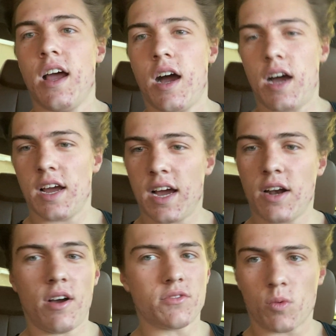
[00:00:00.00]
I
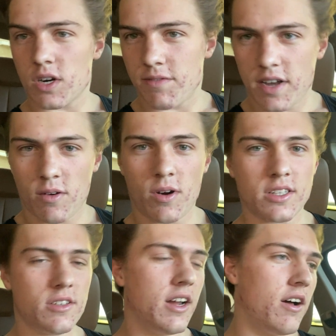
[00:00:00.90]
don't have to work if I don't
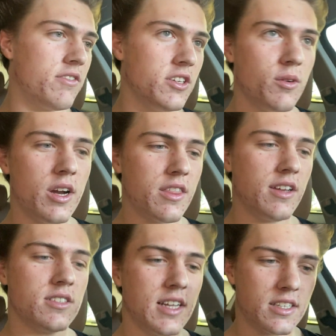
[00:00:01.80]
want to. I don't have to do
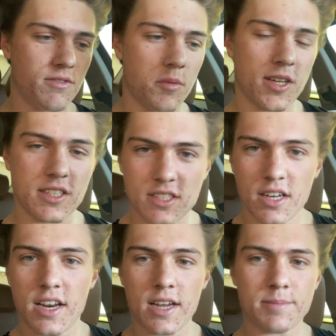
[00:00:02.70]
anything. So that's for me is
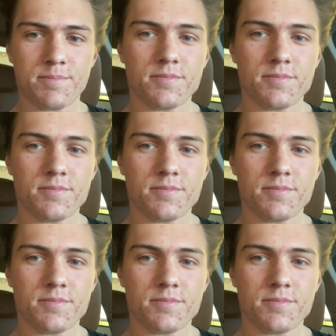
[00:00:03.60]
Sunday.